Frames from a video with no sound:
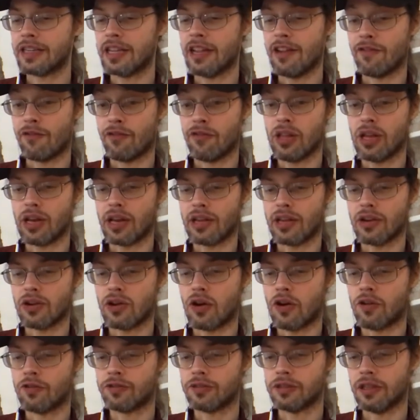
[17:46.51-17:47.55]
He flung it
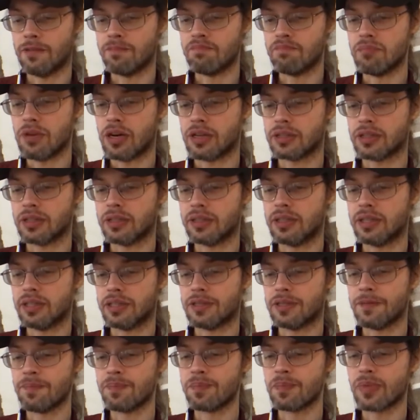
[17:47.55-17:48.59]
off and muttered that
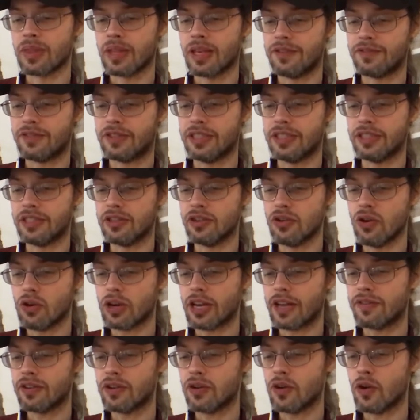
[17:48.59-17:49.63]
if she did not
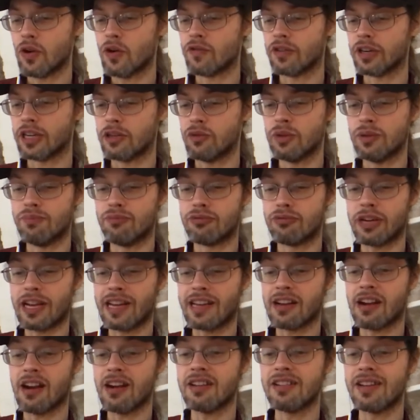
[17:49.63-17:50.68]
give it over, he would break
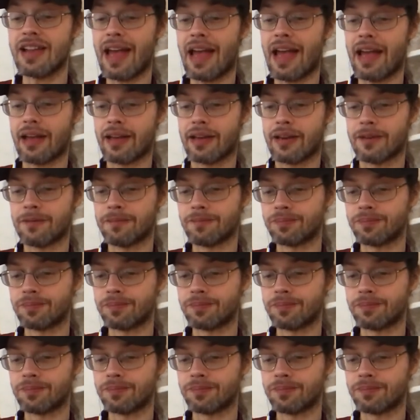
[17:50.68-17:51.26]
her neck.